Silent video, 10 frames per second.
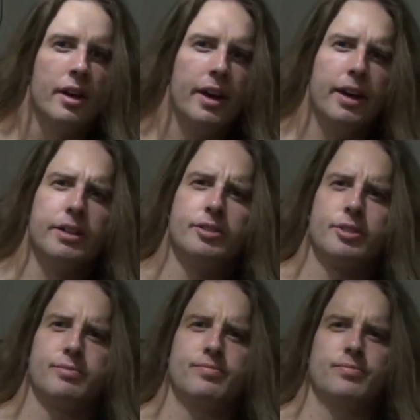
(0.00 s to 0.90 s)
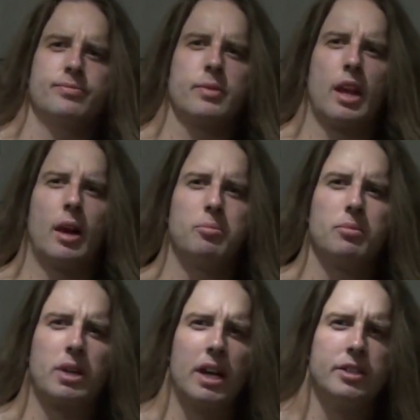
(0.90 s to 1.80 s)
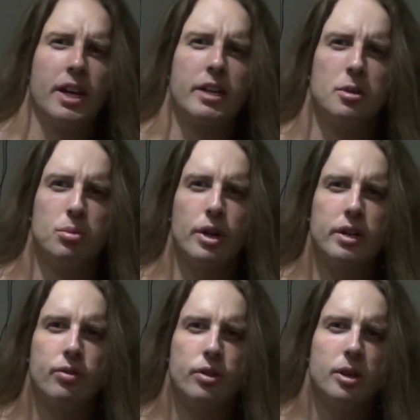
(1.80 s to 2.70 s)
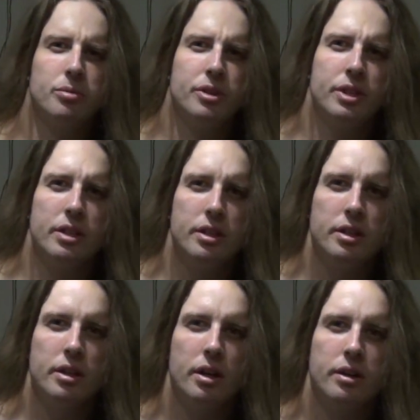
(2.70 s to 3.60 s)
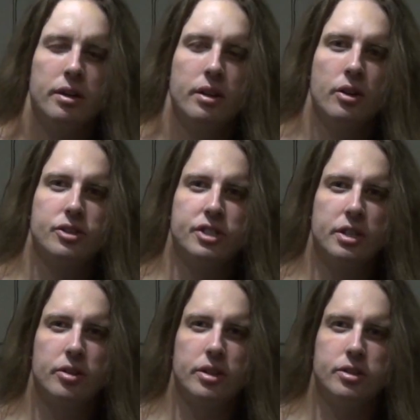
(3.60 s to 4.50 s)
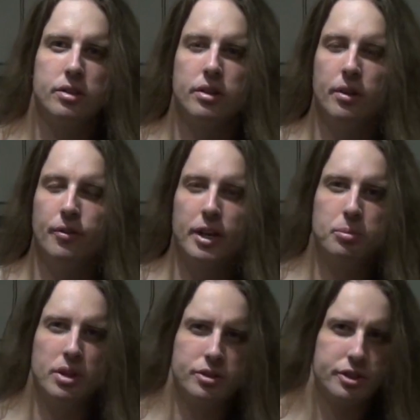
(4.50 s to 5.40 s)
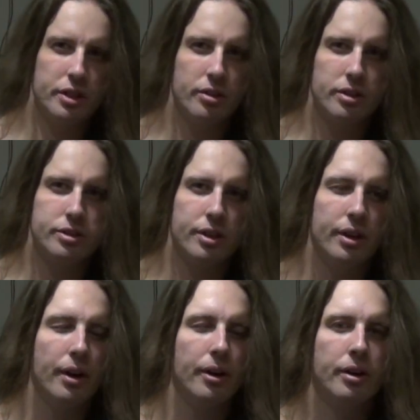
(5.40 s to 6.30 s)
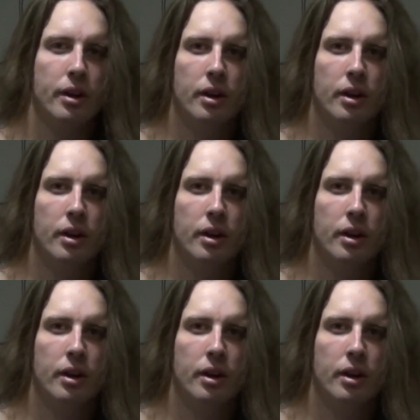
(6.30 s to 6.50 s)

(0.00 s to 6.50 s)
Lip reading: and I'm kind of taking a break from the series, the van build series here,